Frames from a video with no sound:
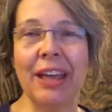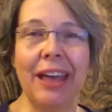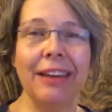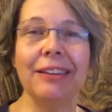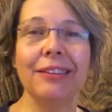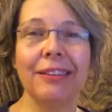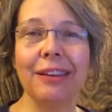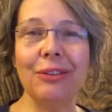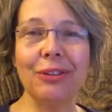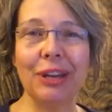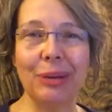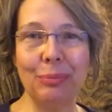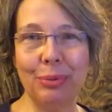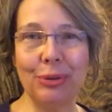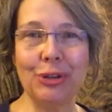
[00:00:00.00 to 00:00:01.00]
Anything you
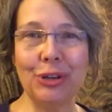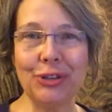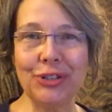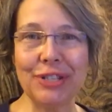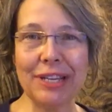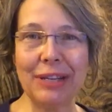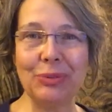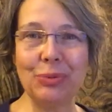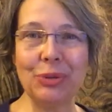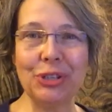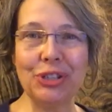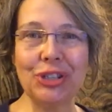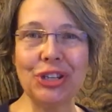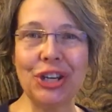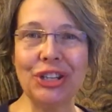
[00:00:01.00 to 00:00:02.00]
can put on a
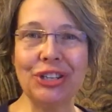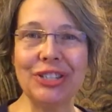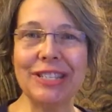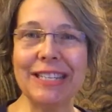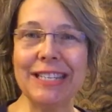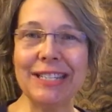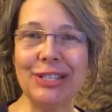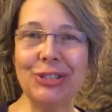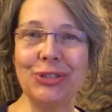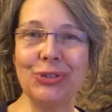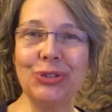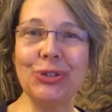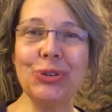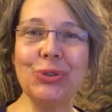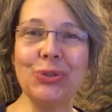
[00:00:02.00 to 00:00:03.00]
sandwich, and it's easy to
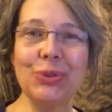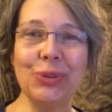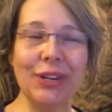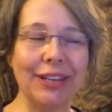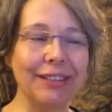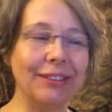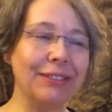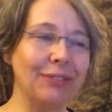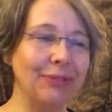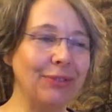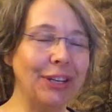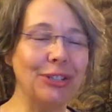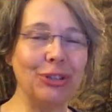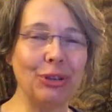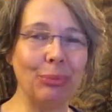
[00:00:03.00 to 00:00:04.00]
do and
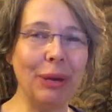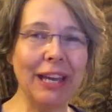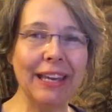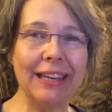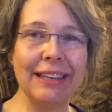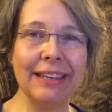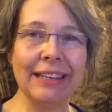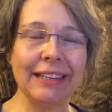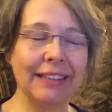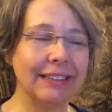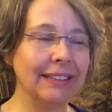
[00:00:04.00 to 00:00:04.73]
fun to make.